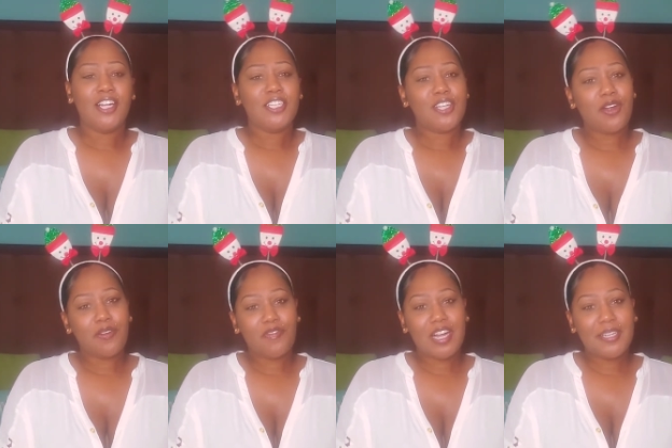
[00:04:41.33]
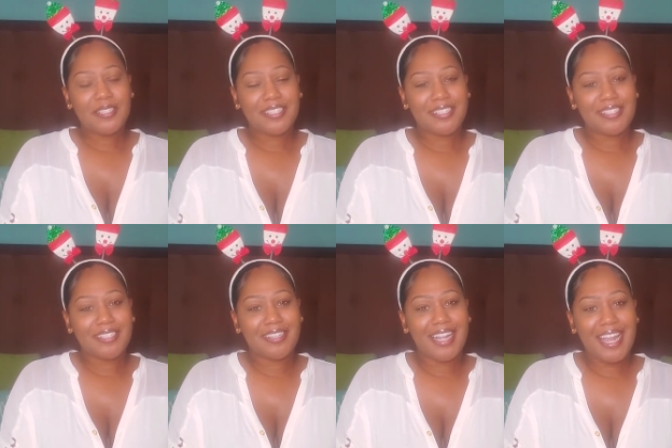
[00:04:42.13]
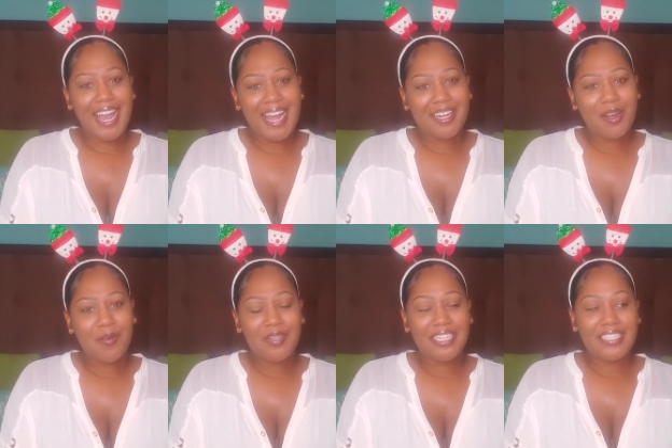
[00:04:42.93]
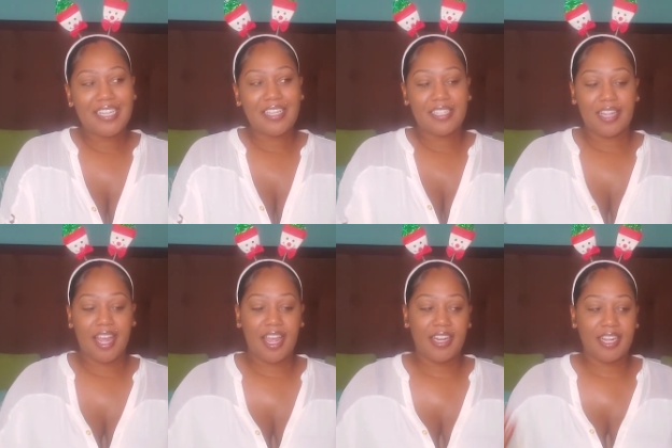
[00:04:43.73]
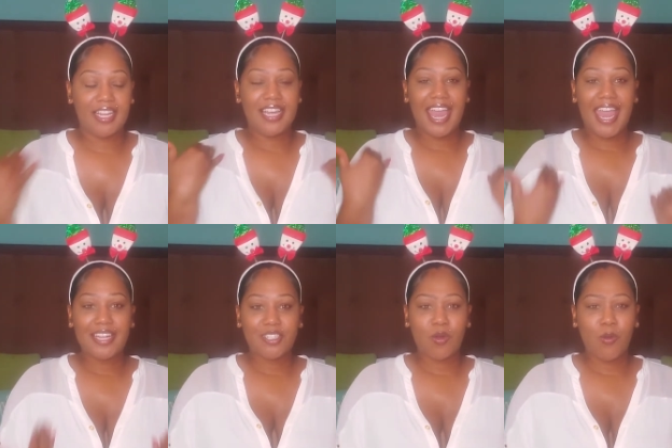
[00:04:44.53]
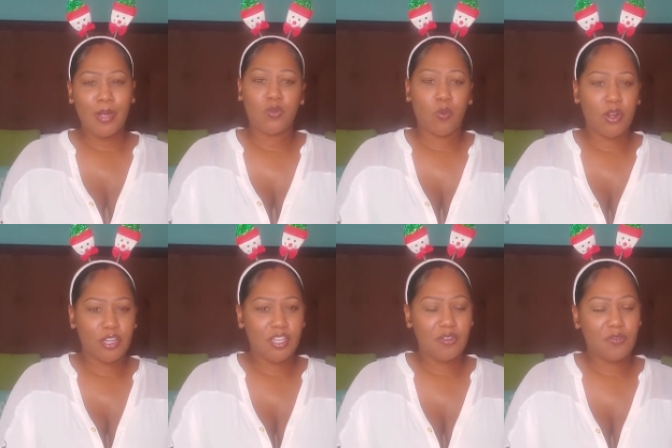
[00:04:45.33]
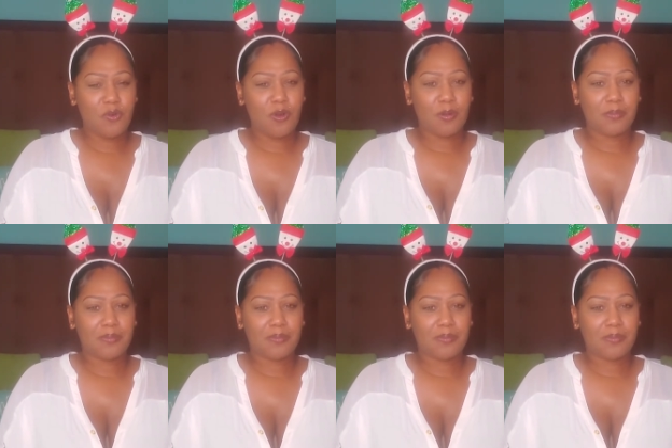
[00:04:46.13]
So the first thing I noticed is that he has on work uniform